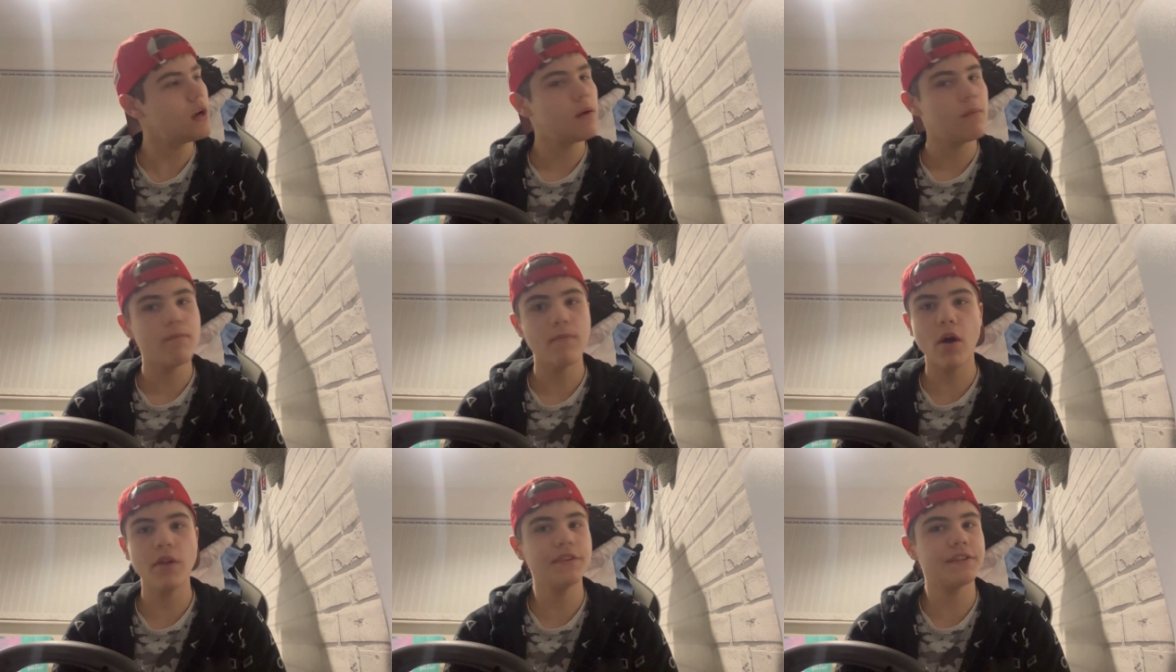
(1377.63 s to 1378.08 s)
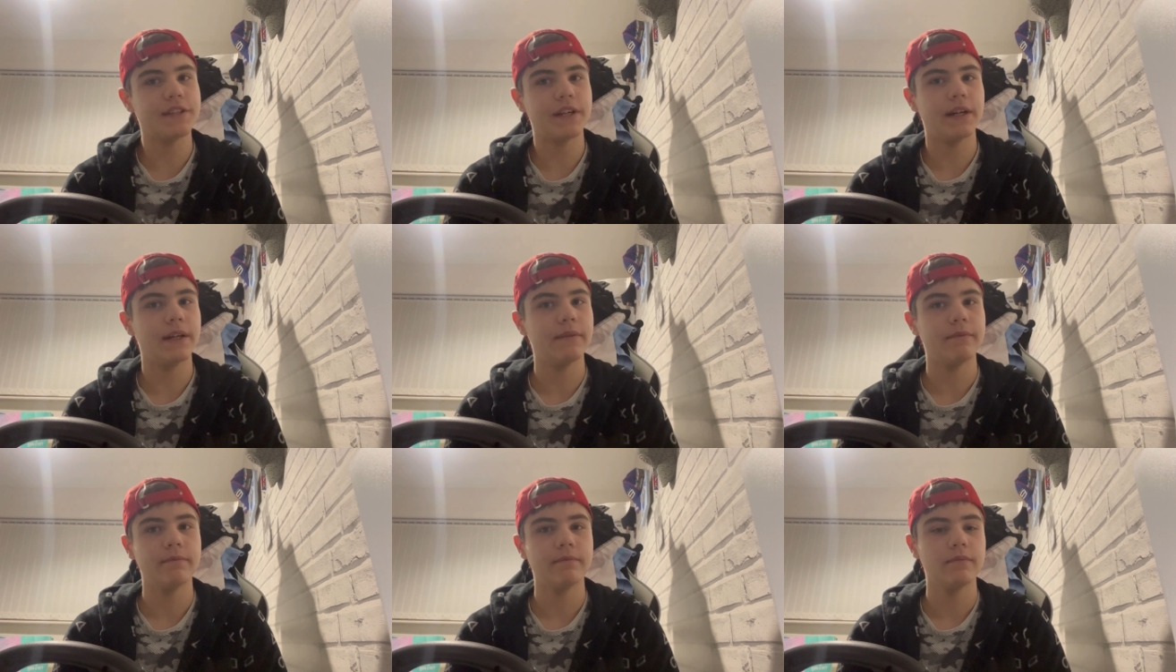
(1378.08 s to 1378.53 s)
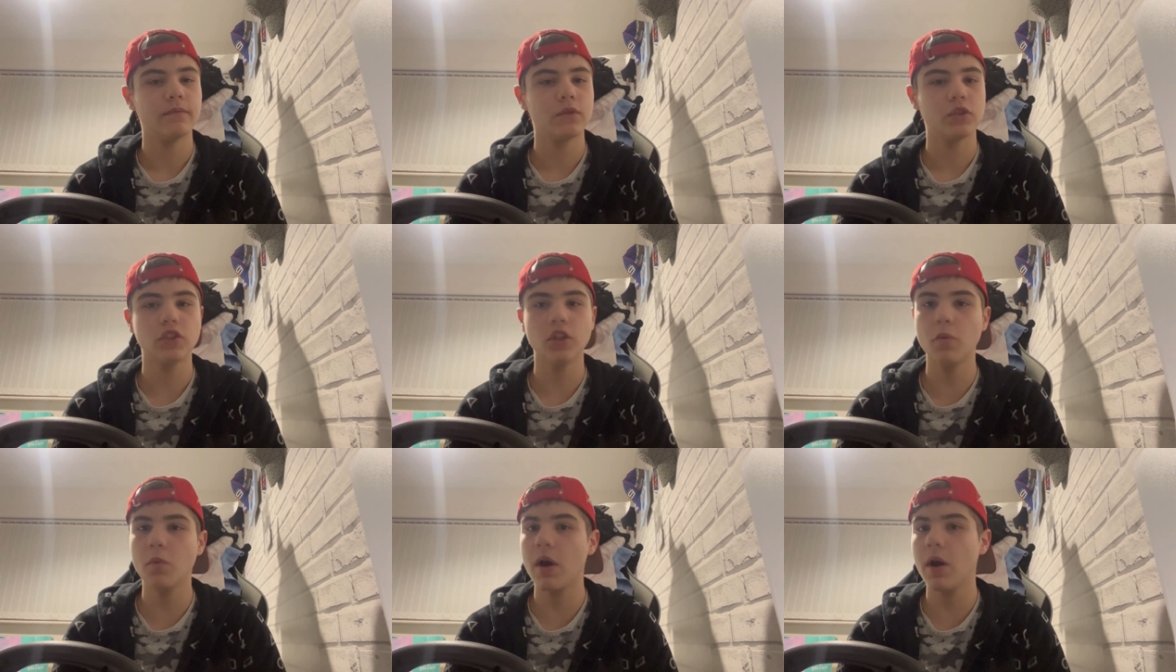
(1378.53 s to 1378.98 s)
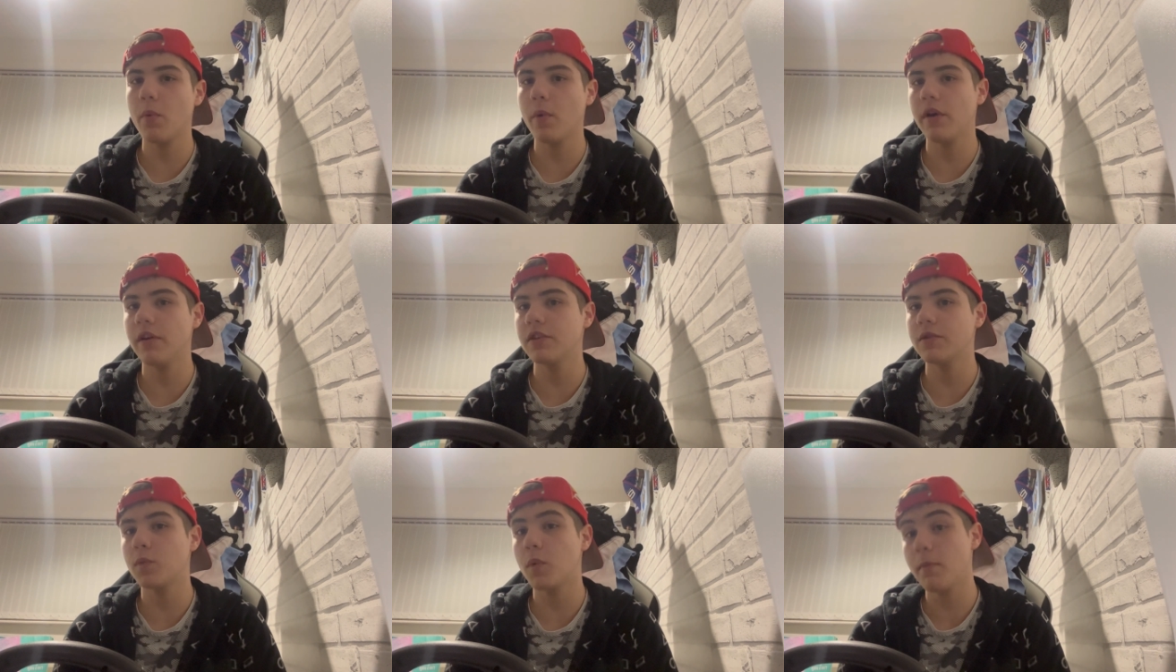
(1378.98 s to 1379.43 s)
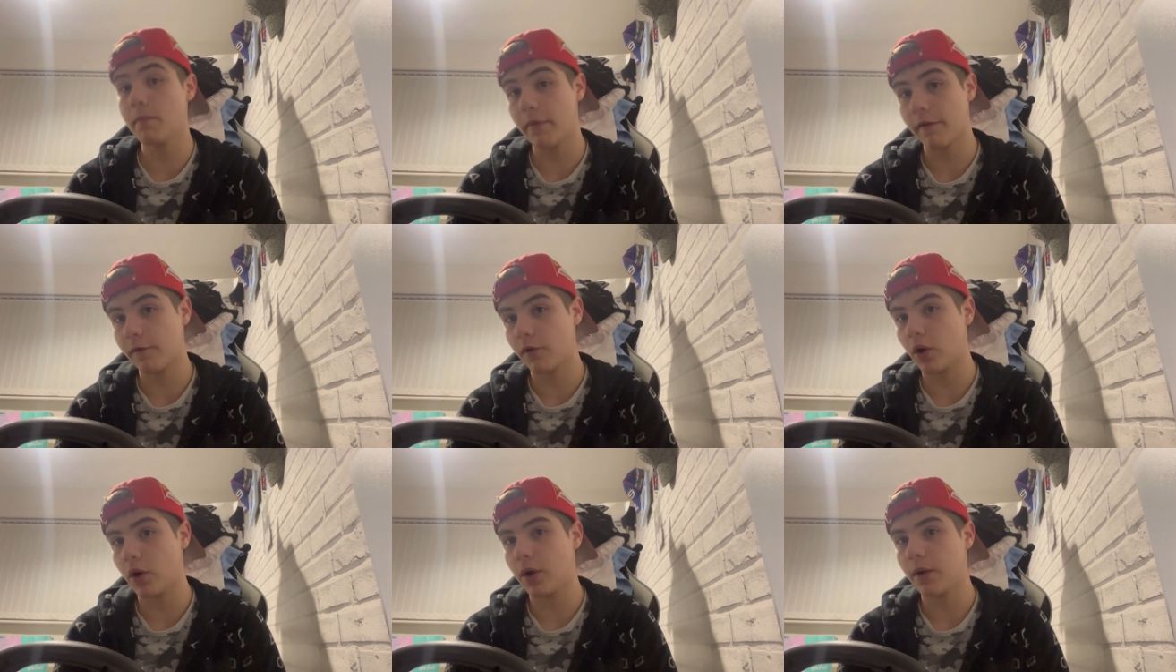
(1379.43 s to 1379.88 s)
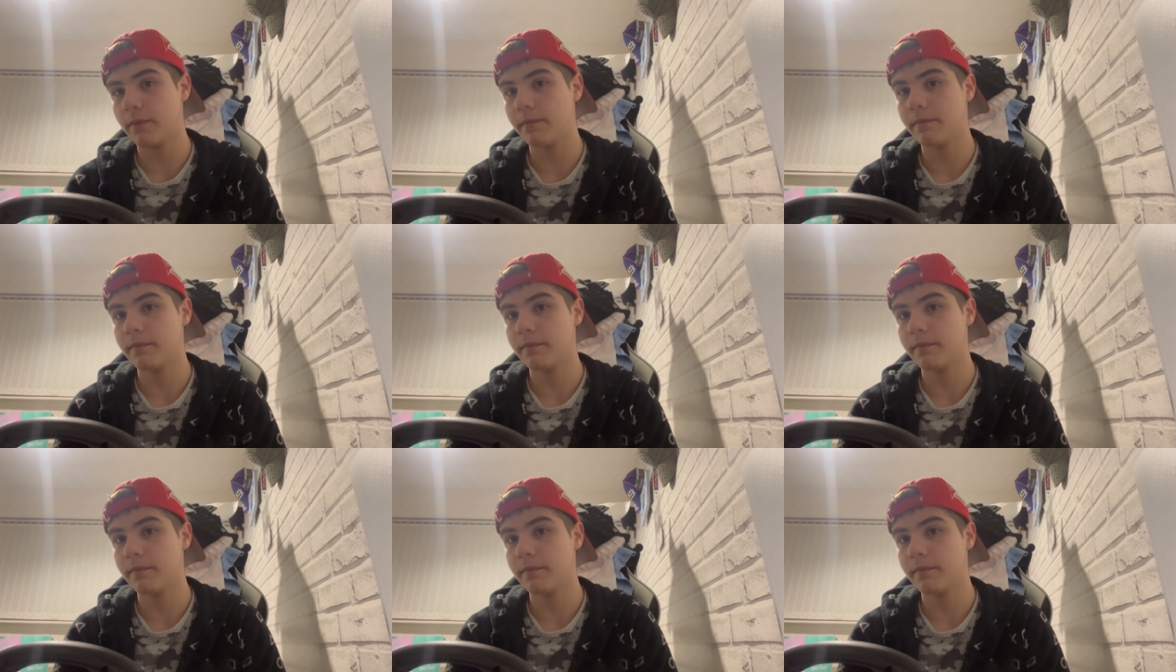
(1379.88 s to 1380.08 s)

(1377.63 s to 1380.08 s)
Monza, somewhere where he's won before.